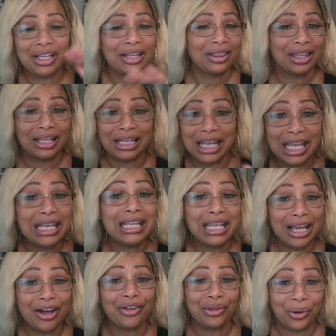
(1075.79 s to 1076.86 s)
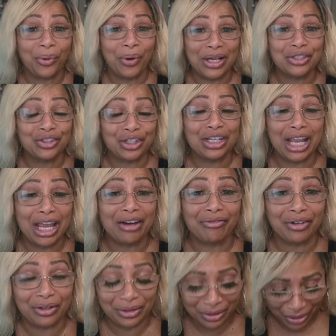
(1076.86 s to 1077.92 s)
than any other question ever.